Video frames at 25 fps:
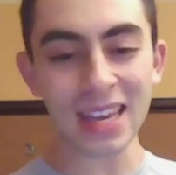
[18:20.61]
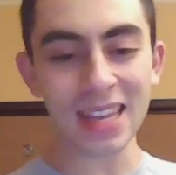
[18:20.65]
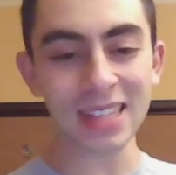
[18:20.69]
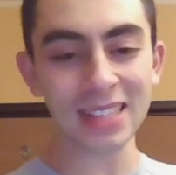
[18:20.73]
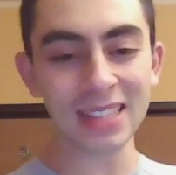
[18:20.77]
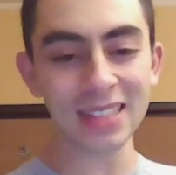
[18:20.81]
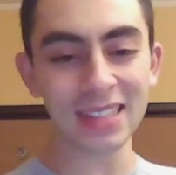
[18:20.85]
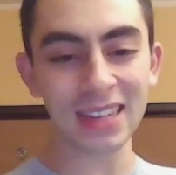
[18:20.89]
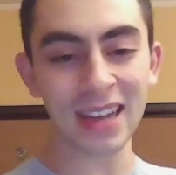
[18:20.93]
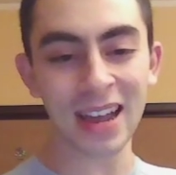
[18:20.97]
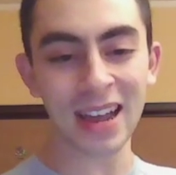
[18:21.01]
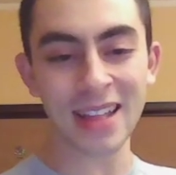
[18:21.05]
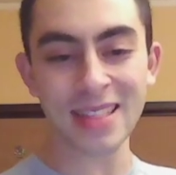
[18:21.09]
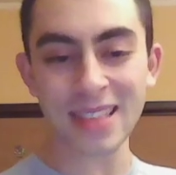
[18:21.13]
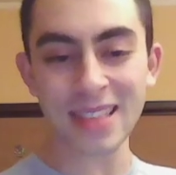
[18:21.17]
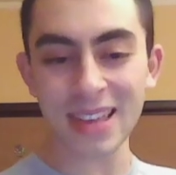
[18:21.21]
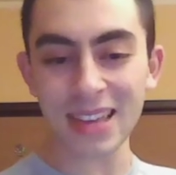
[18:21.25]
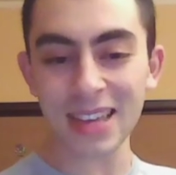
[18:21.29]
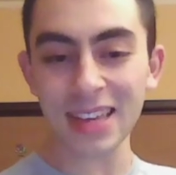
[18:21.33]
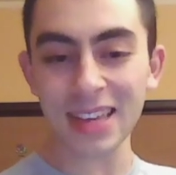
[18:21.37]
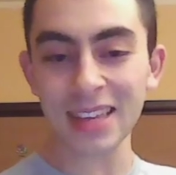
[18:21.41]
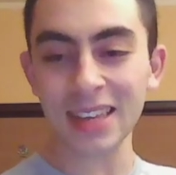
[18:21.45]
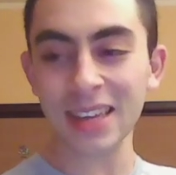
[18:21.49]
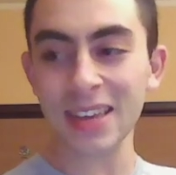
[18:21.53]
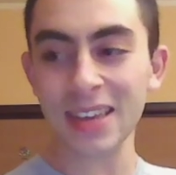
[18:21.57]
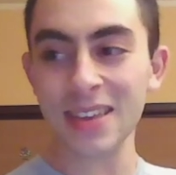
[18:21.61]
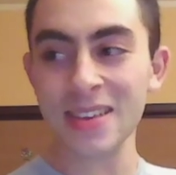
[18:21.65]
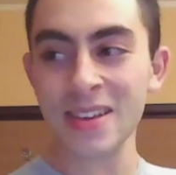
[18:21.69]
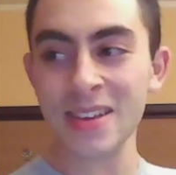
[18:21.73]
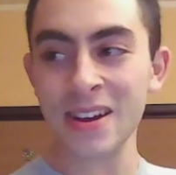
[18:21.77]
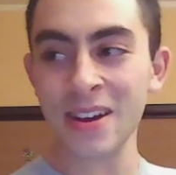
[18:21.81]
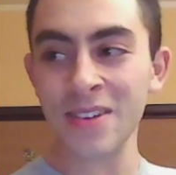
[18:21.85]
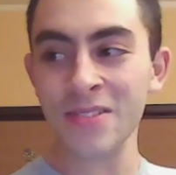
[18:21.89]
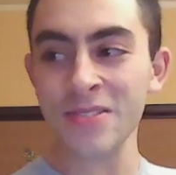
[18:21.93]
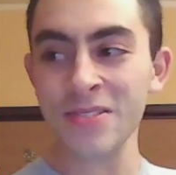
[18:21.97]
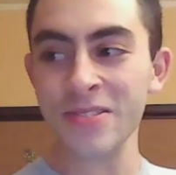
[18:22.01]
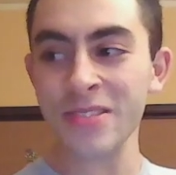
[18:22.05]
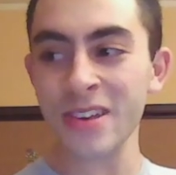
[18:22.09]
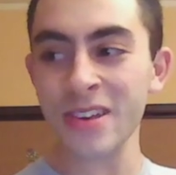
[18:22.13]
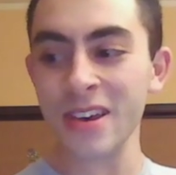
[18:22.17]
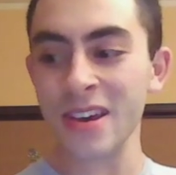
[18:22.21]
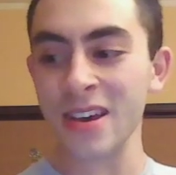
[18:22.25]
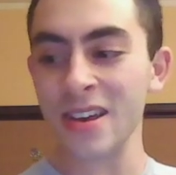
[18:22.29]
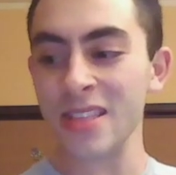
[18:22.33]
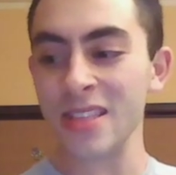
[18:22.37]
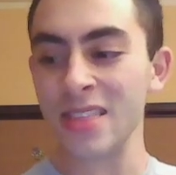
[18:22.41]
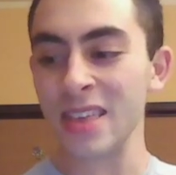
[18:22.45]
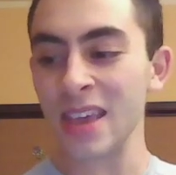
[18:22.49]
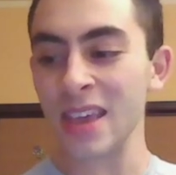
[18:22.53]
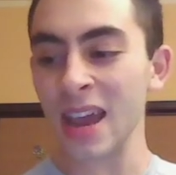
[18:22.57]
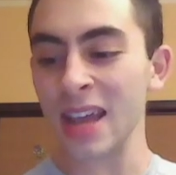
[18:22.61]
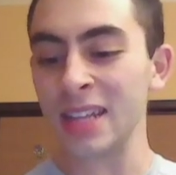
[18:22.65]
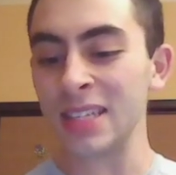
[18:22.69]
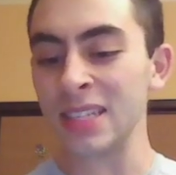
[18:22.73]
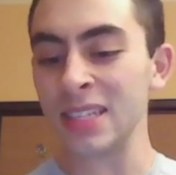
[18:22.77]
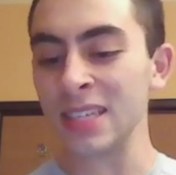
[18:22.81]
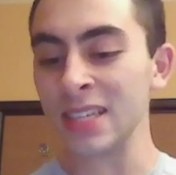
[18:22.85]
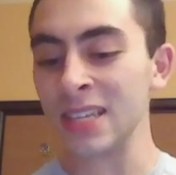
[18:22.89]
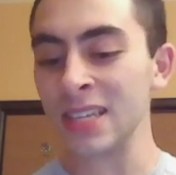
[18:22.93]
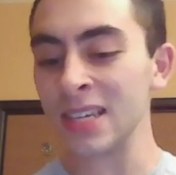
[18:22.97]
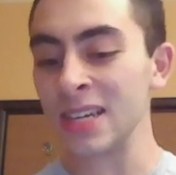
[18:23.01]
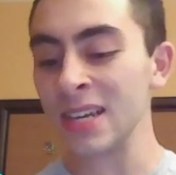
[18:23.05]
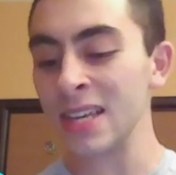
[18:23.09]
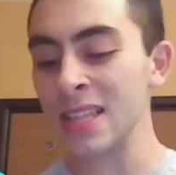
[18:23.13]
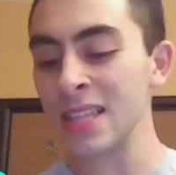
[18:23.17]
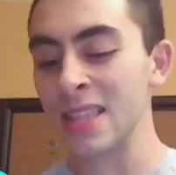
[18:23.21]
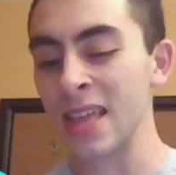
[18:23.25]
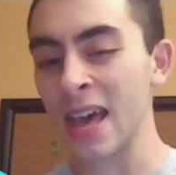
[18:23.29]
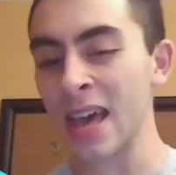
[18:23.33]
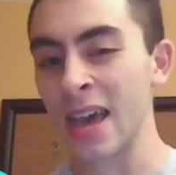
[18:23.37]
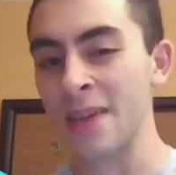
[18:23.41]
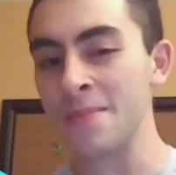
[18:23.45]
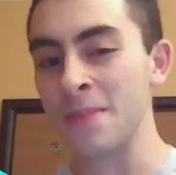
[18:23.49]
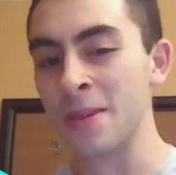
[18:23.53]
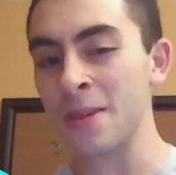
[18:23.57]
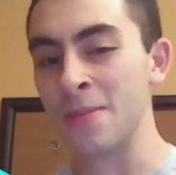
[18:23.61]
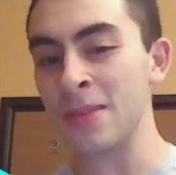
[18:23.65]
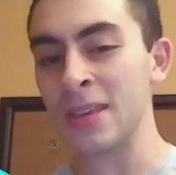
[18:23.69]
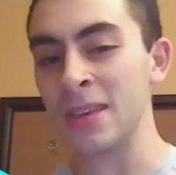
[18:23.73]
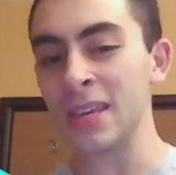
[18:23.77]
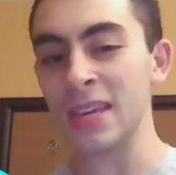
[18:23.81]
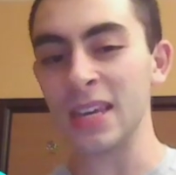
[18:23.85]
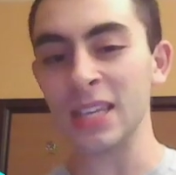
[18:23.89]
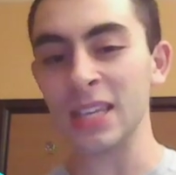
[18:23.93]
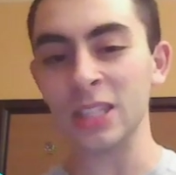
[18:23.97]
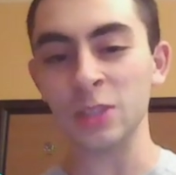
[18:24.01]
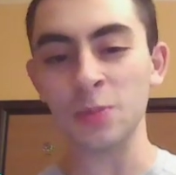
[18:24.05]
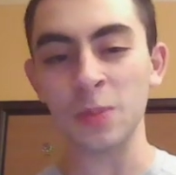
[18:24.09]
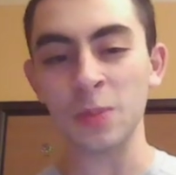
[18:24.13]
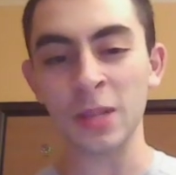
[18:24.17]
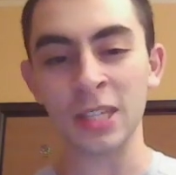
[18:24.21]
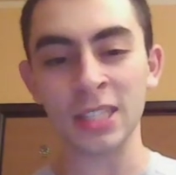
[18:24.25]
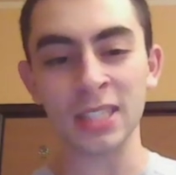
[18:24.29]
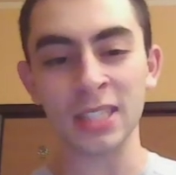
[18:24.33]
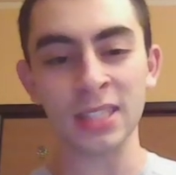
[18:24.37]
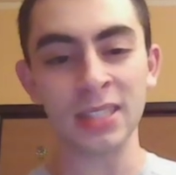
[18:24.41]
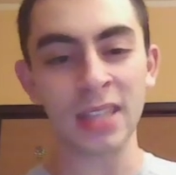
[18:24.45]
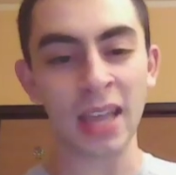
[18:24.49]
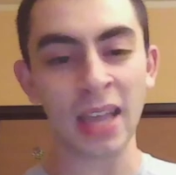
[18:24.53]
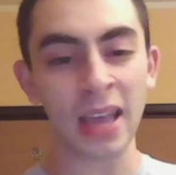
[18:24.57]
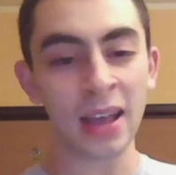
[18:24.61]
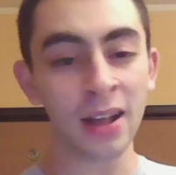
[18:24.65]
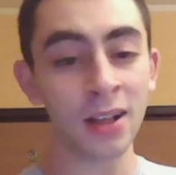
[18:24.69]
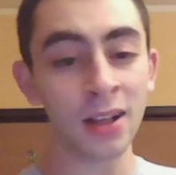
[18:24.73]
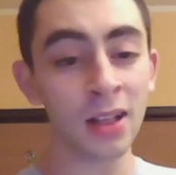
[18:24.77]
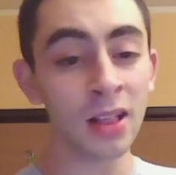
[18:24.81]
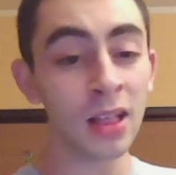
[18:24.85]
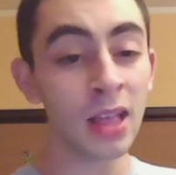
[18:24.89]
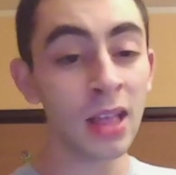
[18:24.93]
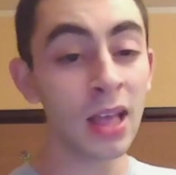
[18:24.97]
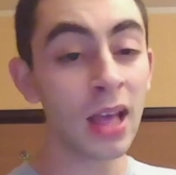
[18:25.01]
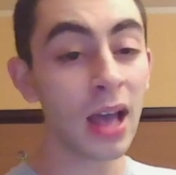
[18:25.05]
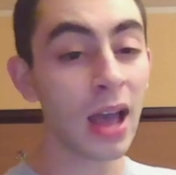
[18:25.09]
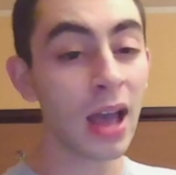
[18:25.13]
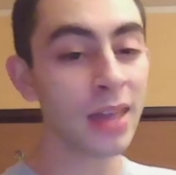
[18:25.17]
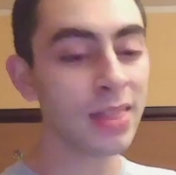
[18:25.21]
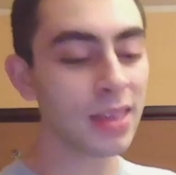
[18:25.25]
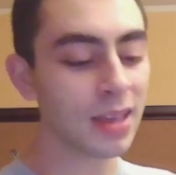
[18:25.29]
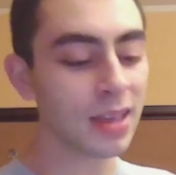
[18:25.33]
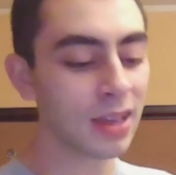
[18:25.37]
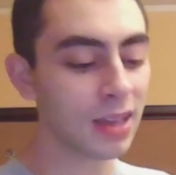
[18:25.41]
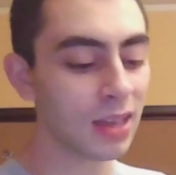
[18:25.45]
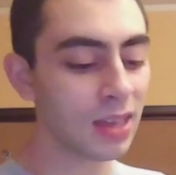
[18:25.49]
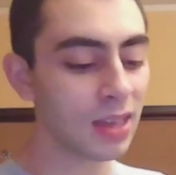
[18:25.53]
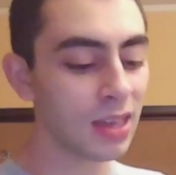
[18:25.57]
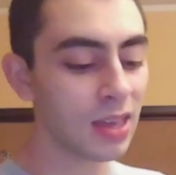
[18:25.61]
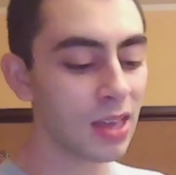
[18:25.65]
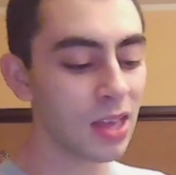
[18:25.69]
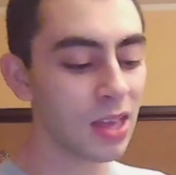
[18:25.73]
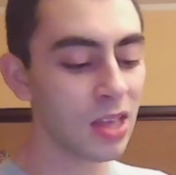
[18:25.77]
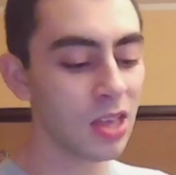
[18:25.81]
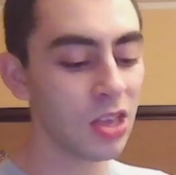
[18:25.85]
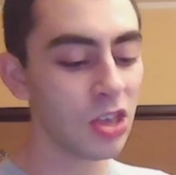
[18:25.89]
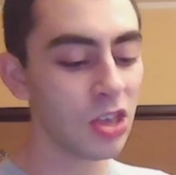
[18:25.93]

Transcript: I think the idea that maybe it's been stale, I think